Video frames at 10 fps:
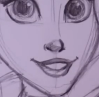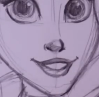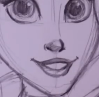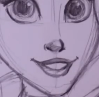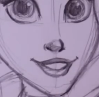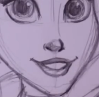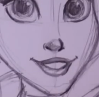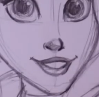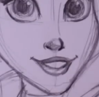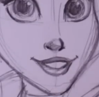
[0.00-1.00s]

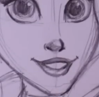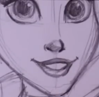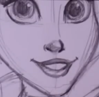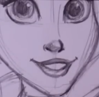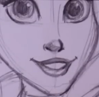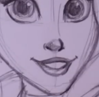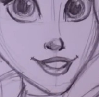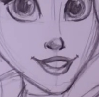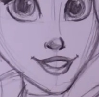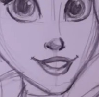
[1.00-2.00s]

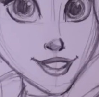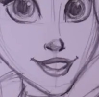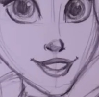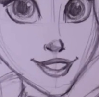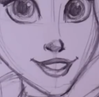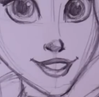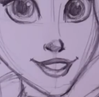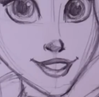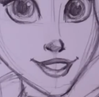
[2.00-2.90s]
Nothing is said.